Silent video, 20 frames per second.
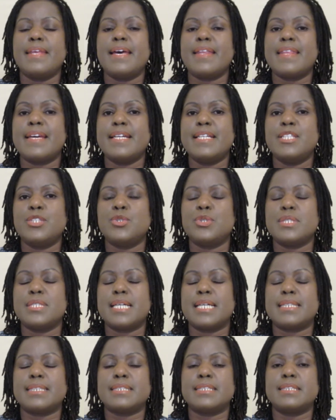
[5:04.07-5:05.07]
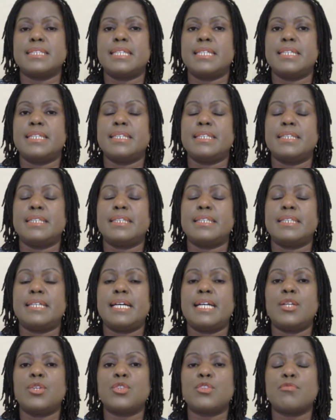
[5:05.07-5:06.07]
other issue is that a
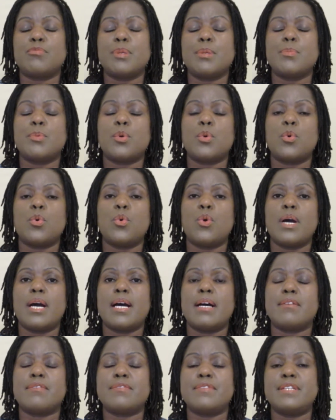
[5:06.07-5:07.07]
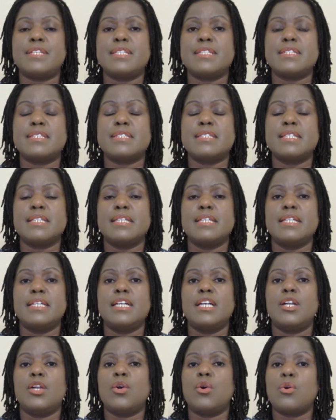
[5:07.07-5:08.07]
lot of people who have this
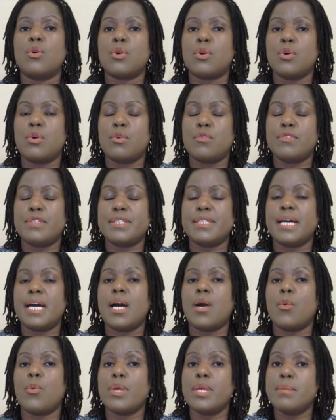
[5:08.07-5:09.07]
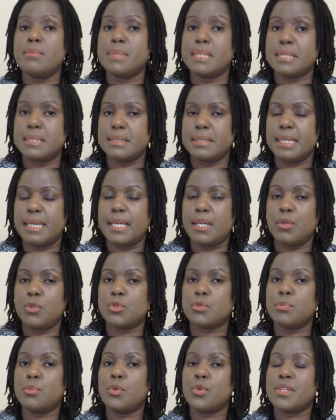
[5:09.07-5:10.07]
long COVID are women, a
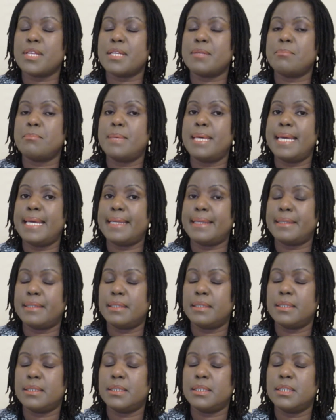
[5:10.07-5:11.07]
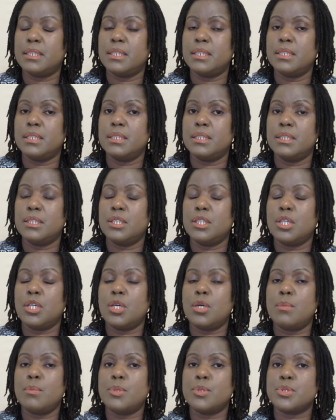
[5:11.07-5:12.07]
lot more than men.
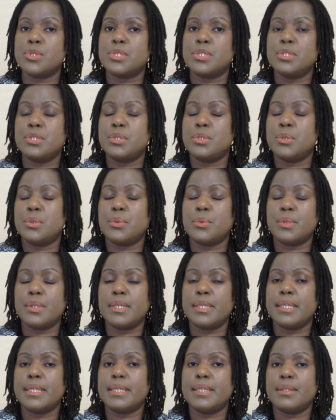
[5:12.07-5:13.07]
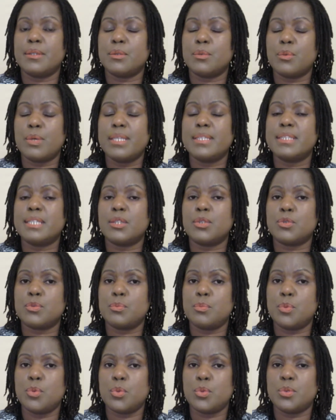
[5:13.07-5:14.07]
Almost, quite a
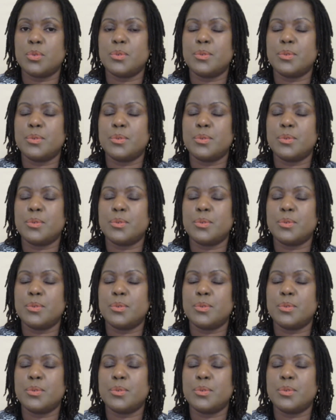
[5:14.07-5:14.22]
lot more.